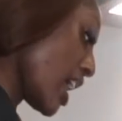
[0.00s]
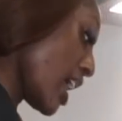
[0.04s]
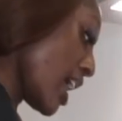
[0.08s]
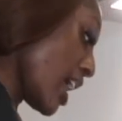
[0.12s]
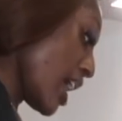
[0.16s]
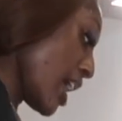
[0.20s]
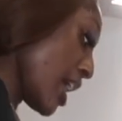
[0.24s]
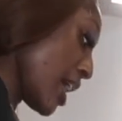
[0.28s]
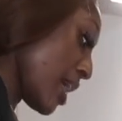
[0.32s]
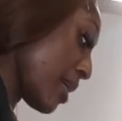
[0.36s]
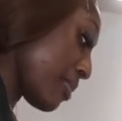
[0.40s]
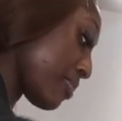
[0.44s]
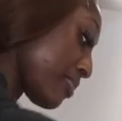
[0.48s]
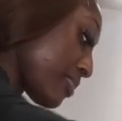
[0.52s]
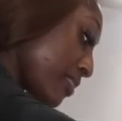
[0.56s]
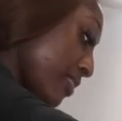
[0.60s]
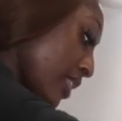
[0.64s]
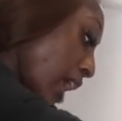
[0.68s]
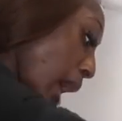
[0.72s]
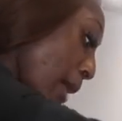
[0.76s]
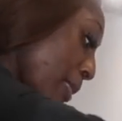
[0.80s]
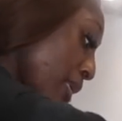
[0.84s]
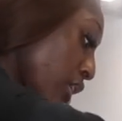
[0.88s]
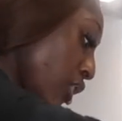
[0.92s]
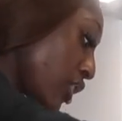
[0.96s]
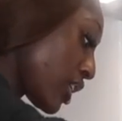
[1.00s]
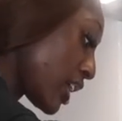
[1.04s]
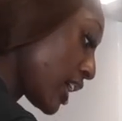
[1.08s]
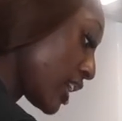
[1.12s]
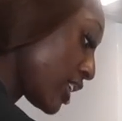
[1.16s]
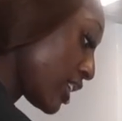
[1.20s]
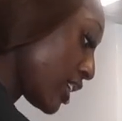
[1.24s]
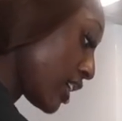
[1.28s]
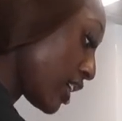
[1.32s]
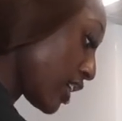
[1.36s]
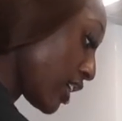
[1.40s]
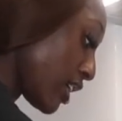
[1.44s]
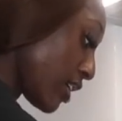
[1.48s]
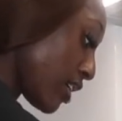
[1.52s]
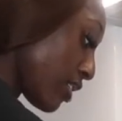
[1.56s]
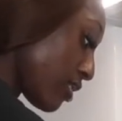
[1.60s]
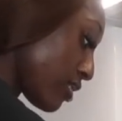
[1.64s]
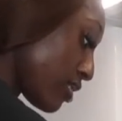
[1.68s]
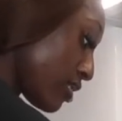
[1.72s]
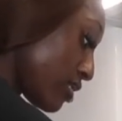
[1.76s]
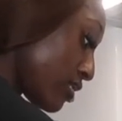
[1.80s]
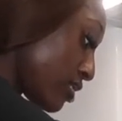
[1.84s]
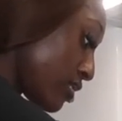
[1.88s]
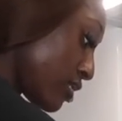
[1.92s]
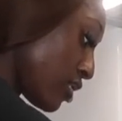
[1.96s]
I've been cooking
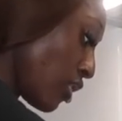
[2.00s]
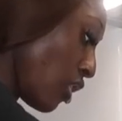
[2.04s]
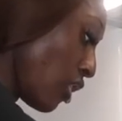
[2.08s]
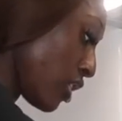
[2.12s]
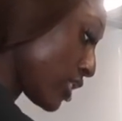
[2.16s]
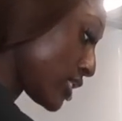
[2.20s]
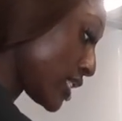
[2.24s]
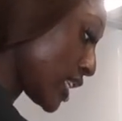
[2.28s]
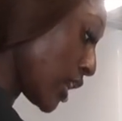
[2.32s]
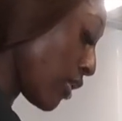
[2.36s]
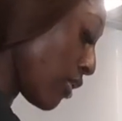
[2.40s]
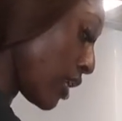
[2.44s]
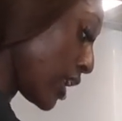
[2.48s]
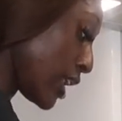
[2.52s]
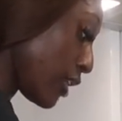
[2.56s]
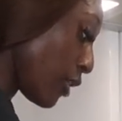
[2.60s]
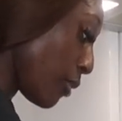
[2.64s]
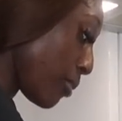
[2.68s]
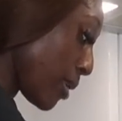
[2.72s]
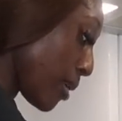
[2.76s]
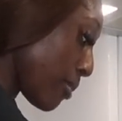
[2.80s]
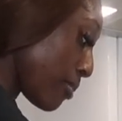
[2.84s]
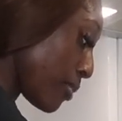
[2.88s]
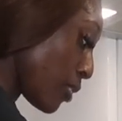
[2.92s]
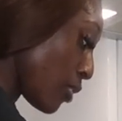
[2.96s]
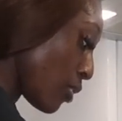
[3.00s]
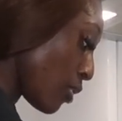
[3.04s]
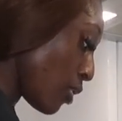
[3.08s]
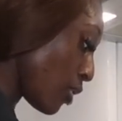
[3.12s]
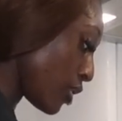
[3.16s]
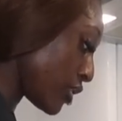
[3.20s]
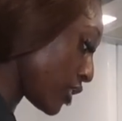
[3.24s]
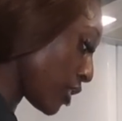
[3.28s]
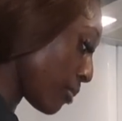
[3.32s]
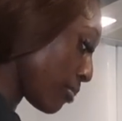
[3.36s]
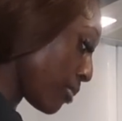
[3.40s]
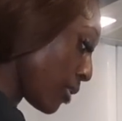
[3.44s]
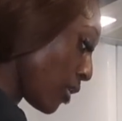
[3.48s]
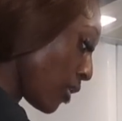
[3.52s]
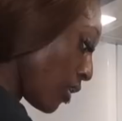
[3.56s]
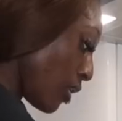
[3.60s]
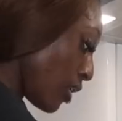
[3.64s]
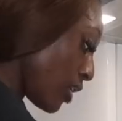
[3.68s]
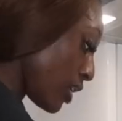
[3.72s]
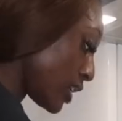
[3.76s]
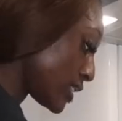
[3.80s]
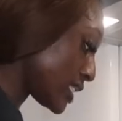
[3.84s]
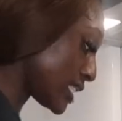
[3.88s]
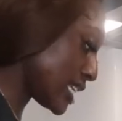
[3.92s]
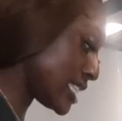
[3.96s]
the oxtail a little bit more on the
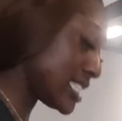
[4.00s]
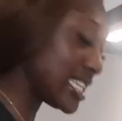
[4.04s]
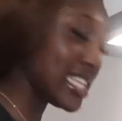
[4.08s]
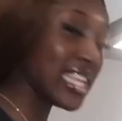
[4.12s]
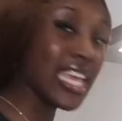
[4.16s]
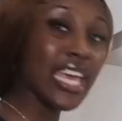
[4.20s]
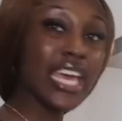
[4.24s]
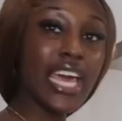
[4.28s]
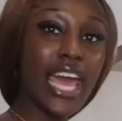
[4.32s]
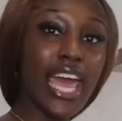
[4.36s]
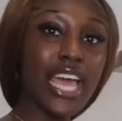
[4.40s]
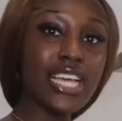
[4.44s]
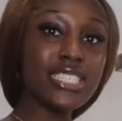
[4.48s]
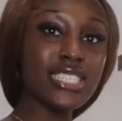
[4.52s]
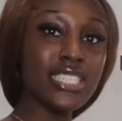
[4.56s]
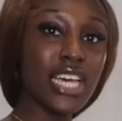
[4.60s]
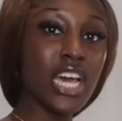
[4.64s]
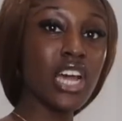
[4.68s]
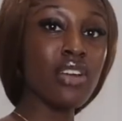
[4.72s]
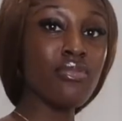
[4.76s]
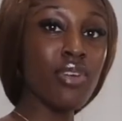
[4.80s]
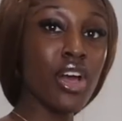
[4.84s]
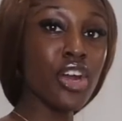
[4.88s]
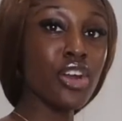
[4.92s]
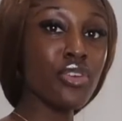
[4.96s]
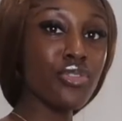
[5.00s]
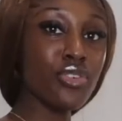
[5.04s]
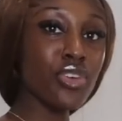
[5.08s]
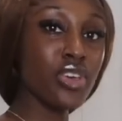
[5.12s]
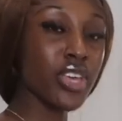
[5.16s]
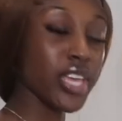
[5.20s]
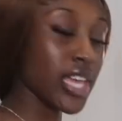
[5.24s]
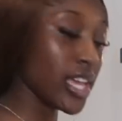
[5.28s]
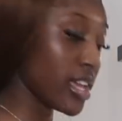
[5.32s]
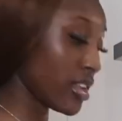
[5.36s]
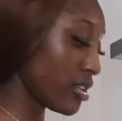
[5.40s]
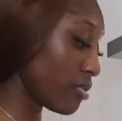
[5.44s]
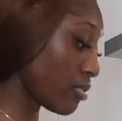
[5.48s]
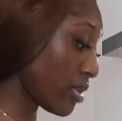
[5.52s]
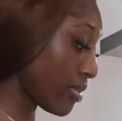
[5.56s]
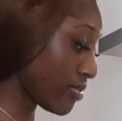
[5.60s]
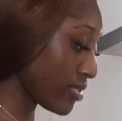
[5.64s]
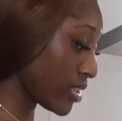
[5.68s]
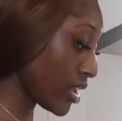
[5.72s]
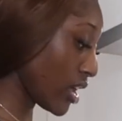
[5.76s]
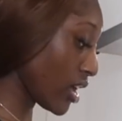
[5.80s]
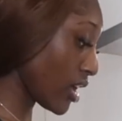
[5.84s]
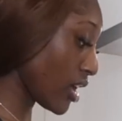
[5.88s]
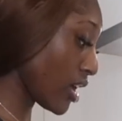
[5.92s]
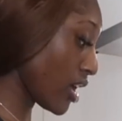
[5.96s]
pot, so you didn't get a second round of cooking with
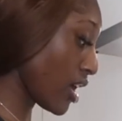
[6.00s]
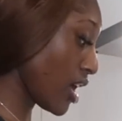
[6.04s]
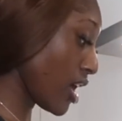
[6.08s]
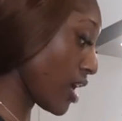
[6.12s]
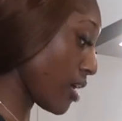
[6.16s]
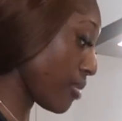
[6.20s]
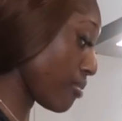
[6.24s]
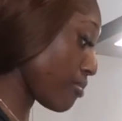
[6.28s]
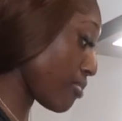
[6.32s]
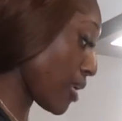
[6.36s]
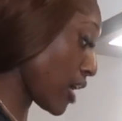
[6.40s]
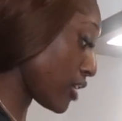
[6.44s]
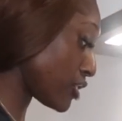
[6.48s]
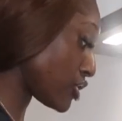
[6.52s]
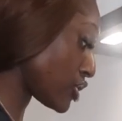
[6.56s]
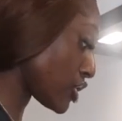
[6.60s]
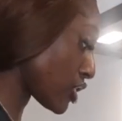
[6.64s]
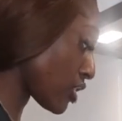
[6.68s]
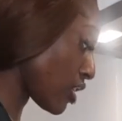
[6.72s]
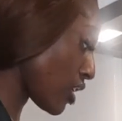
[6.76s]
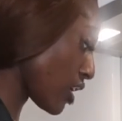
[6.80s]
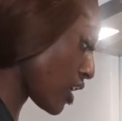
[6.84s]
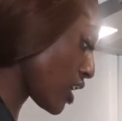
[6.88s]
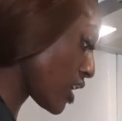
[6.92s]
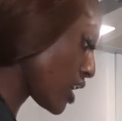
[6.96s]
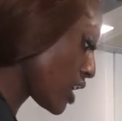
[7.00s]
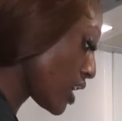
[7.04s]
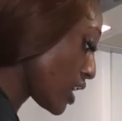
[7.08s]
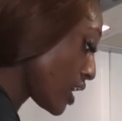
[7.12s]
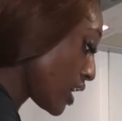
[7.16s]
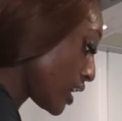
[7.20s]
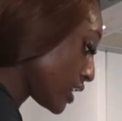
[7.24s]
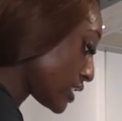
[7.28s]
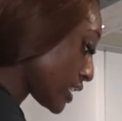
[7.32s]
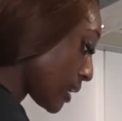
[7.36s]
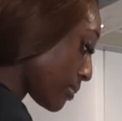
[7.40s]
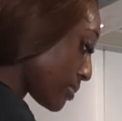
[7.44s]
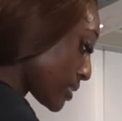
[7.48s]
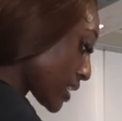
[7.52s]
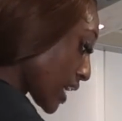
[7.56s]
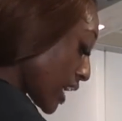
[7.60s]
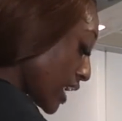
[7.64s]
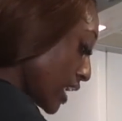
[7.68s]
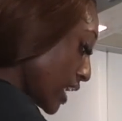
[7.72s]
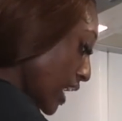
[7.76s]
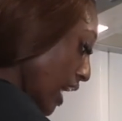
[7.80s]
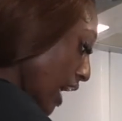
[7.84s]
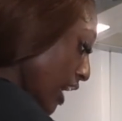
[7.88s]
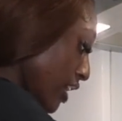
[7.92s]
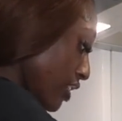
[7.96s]
the brown sugar. So I'm just kind
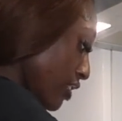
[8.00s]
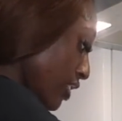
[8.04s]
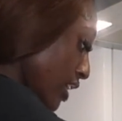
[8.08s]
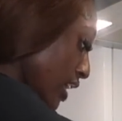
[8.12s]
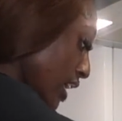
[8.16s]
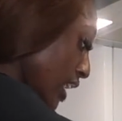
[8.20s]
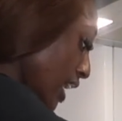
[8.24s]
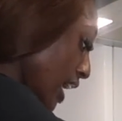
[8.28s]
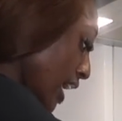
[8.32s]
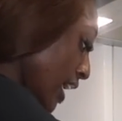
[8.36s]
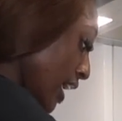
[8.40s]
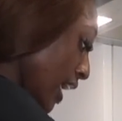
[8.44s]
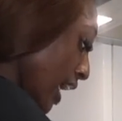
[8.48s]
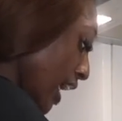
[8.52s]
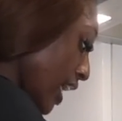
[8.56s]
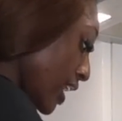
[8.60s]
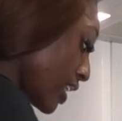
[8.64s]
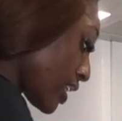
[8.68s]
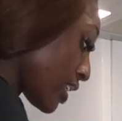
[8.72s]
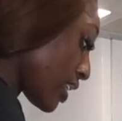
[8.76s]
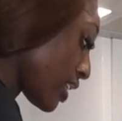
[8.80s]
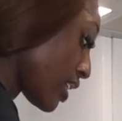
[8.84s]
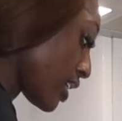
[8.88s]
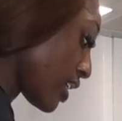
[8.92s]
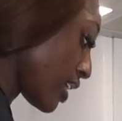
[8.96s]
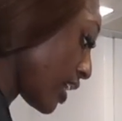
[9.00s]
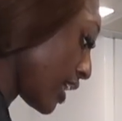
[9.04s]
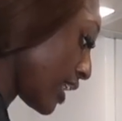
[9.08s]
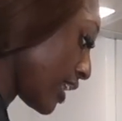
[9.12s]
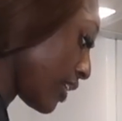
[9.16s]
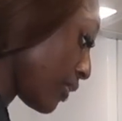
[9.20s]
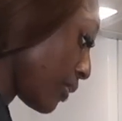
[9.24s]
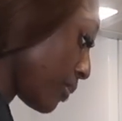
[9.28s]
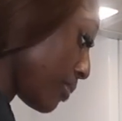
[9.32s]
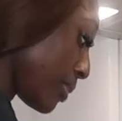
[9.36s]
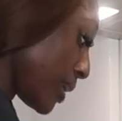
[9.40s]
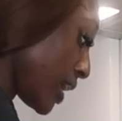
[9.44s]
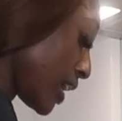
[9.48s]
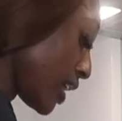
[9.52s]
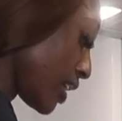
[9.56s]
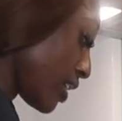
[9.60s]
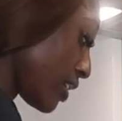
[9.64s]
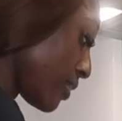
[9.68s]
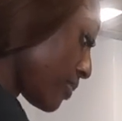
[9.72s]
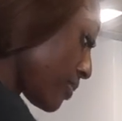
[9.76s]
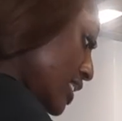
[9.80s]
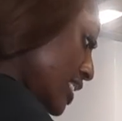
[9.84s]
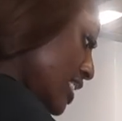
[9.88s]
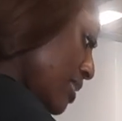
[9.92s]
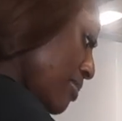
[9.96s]
of like cooking it again a little bit.
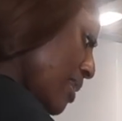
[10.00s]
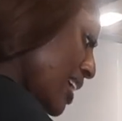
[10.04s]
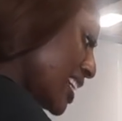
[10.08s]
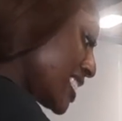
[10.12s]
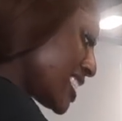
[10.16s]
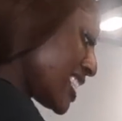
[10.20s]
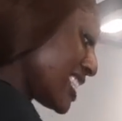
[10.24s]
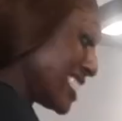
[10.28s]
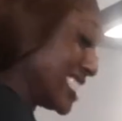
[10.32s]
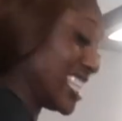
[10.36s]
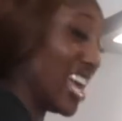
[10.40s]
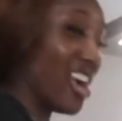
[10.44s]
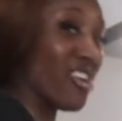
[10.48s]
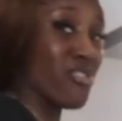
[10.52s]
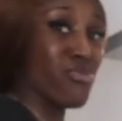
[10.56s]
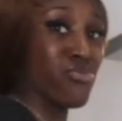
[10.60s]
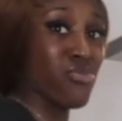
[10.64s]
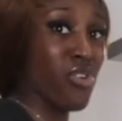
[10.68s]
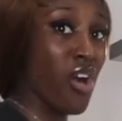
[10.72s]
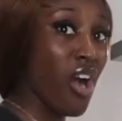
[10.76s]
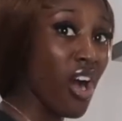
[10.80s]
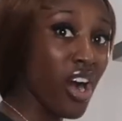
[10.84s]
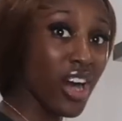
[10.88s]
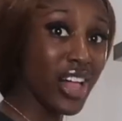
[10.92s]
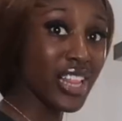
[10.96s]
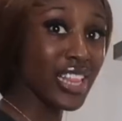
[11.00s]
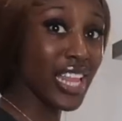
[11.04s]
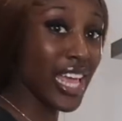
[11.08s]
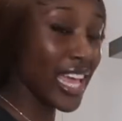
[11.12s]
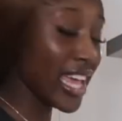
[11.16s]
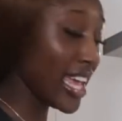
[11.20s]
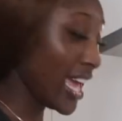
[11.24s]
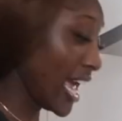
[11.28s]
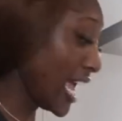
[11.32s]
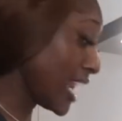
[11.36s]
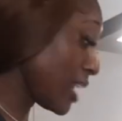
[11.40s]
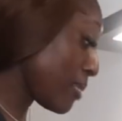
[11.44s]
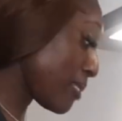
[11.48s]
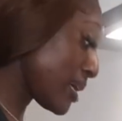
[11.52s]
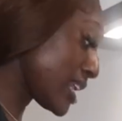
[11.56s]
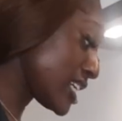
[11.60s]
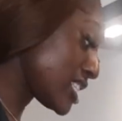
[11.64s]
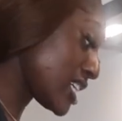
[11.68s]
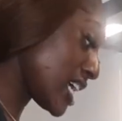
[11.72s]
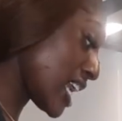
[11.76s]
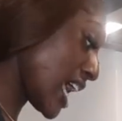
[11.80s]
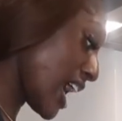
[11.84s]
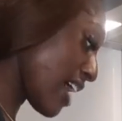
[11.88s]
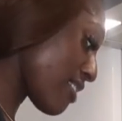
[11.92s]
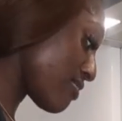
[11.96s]
Just to make sure it's not raw, like ain't nobody
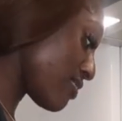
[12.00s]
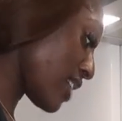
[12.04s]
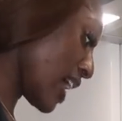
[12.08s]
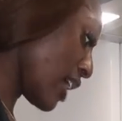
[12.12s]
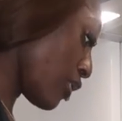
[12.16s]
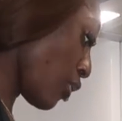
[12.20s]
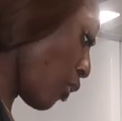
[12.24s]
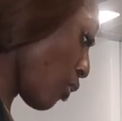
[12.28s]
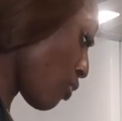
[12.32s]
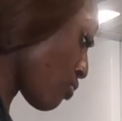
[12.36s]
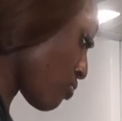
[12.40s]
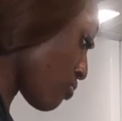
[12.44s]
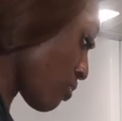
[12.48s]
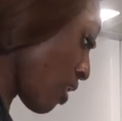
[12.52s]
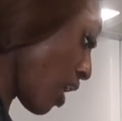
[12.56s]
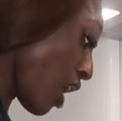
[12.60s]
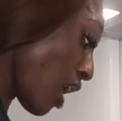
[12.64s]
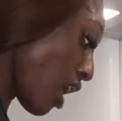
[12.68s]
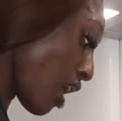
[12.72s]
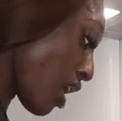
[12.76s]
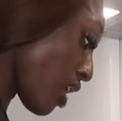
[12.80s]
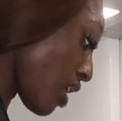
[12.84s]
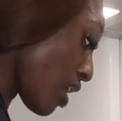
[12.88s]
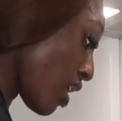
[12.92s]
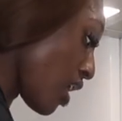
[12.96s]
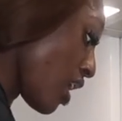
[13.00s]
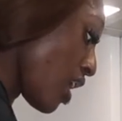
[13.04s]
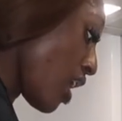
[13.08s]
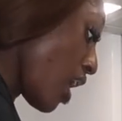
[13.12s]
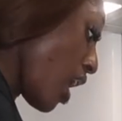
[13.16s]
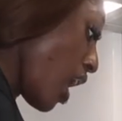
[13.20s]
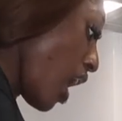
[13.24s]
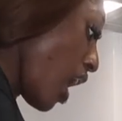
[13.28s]
trying to have no raw